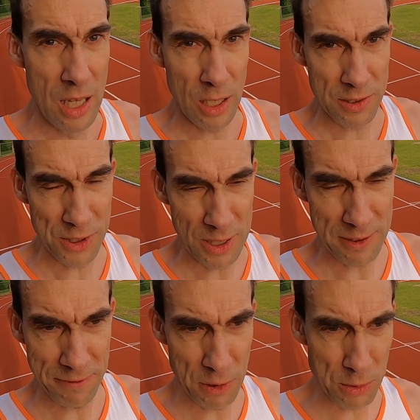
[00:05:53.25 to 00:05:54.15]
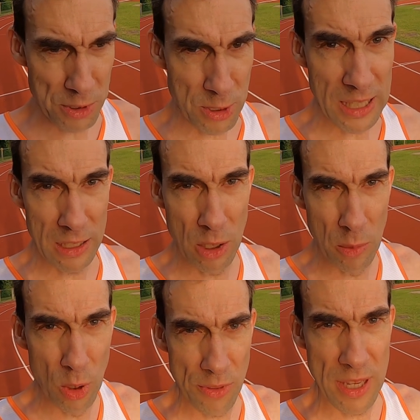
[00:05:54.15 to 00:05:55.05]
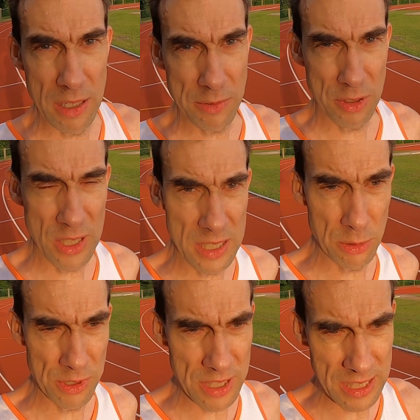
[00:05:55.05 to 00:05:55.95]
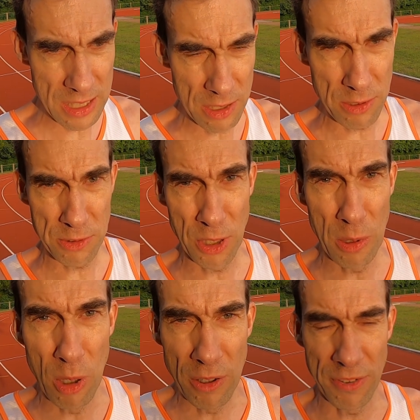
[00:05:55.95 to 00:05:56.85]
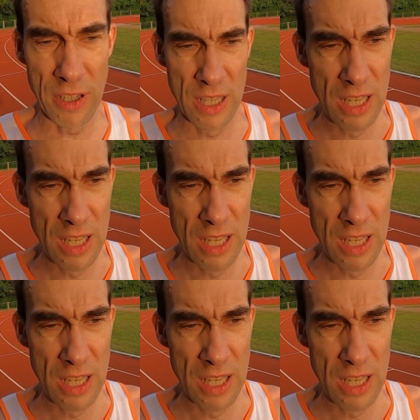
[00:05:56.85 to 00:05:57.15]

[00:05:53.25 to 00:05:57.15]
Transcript: I could certainly feel the track a lot more there, certainly on the toe off.